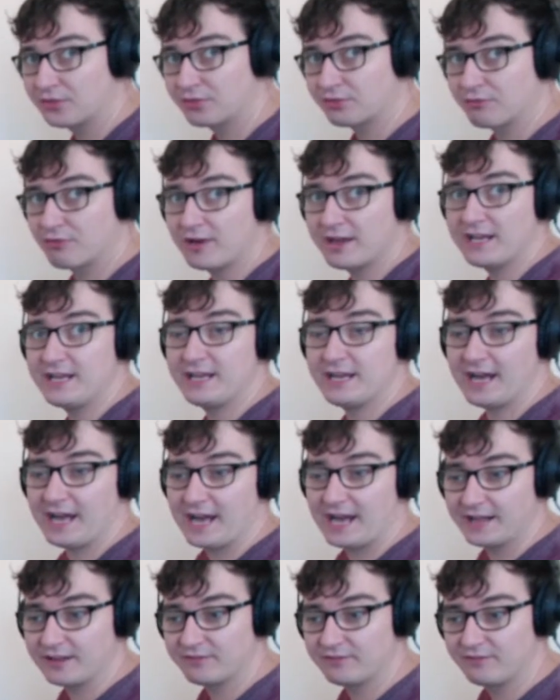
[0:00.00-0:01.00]
three
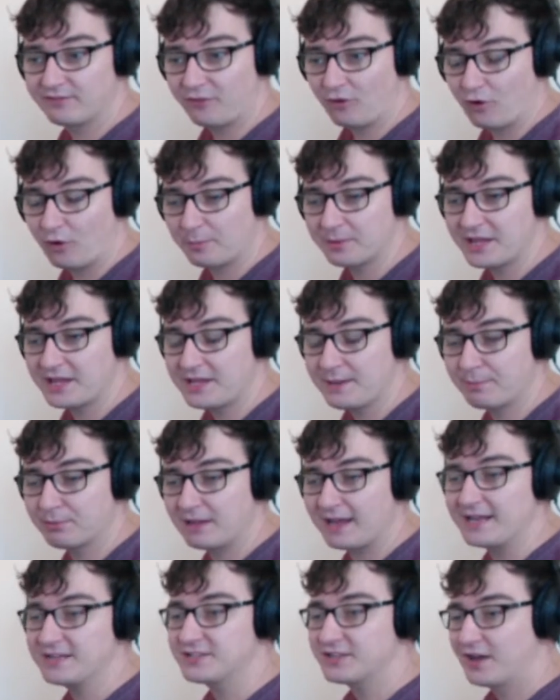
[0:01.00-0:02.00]
and four. But then he
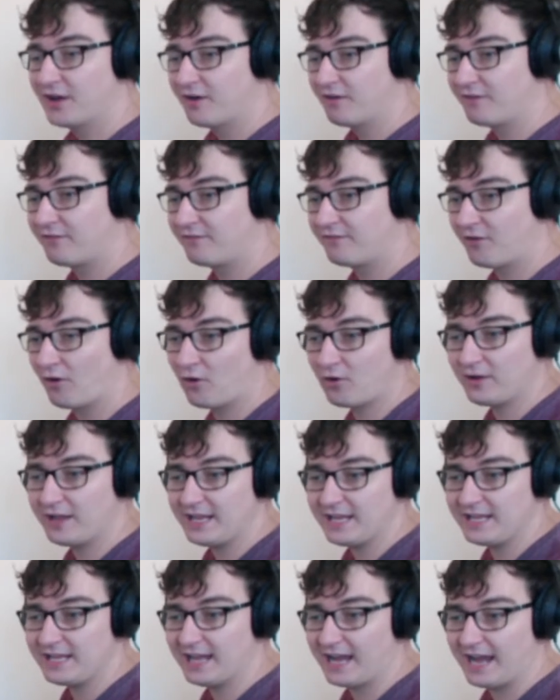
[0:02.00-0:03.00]
plays four
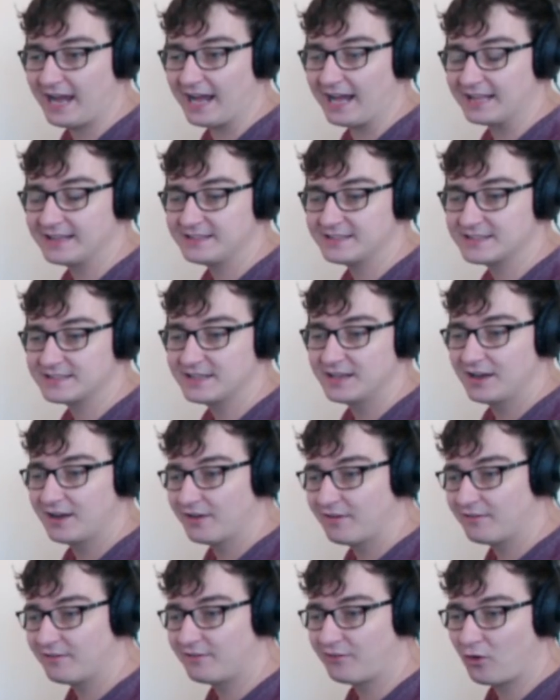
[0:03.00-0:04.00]
E and,
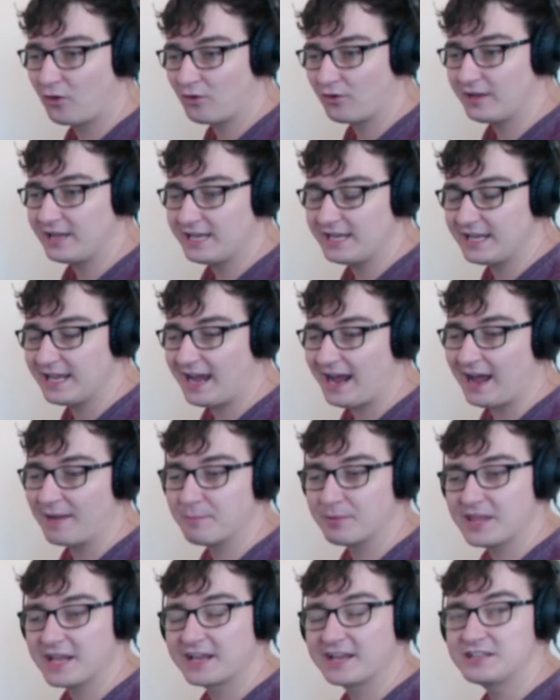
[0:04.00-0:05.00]
four E and,
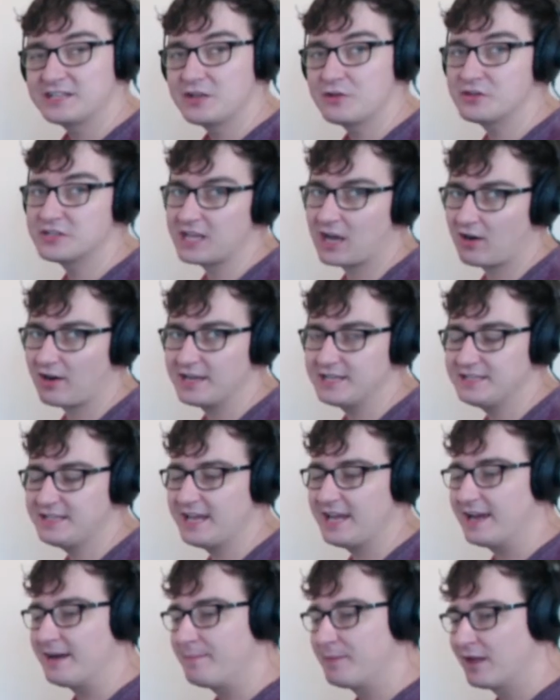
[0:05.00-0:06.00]
but then continues that
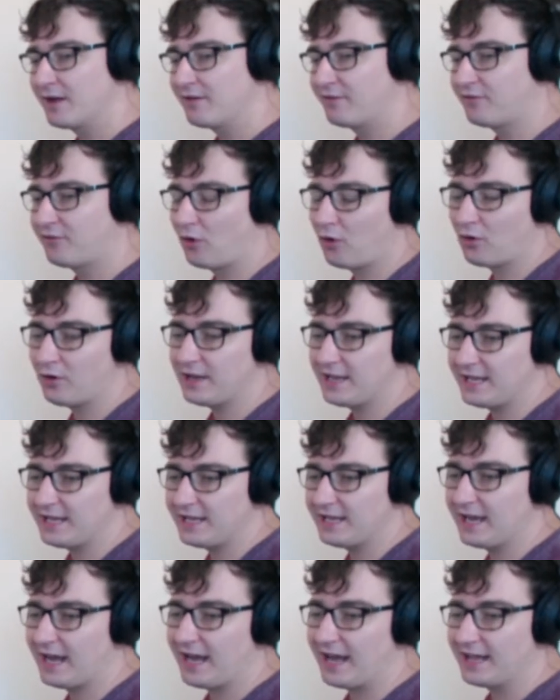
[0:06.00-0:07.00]
idea. Four
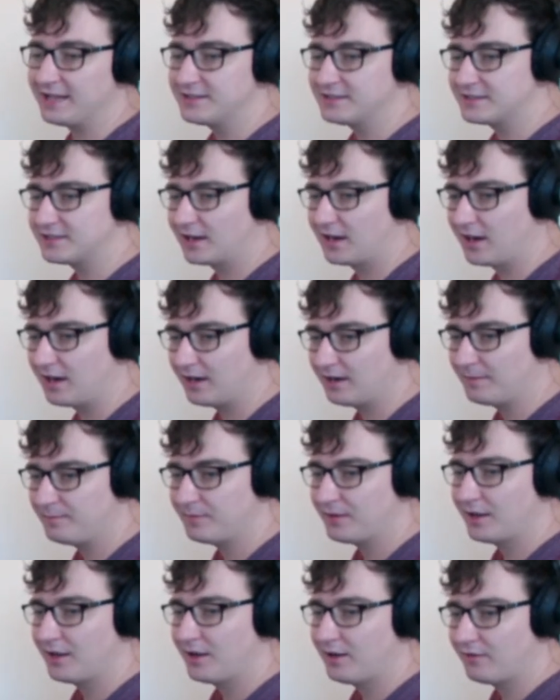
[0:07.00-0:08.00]
E and a,
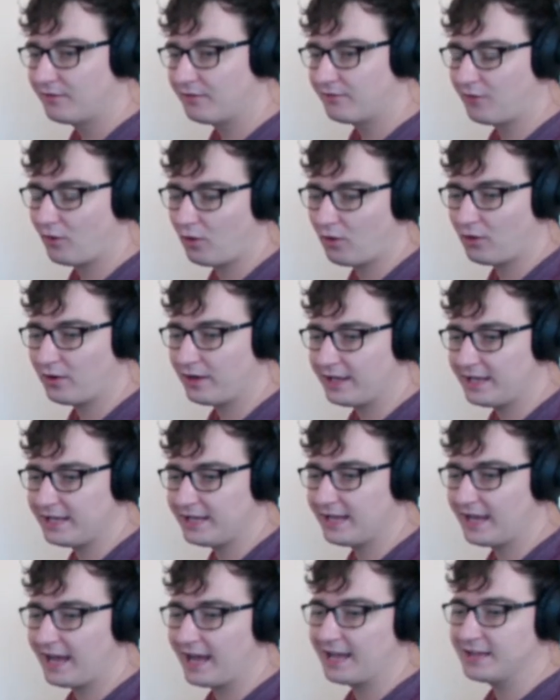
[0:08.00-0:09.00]
four
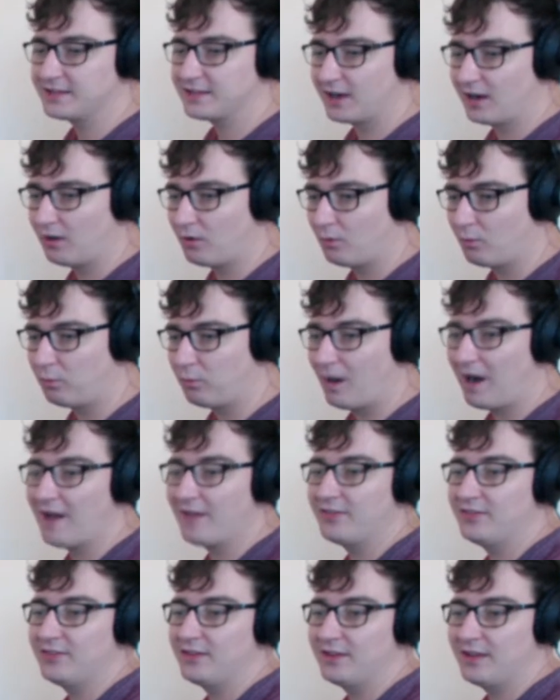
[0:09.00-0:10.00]
E and a
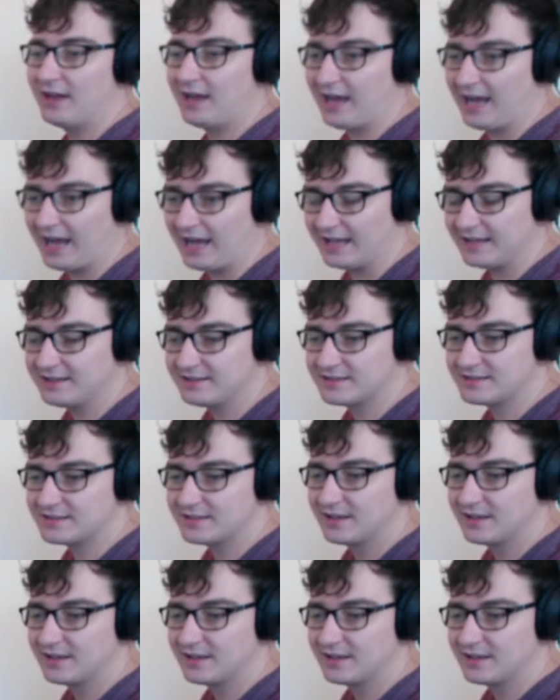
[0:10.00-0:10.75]
one and,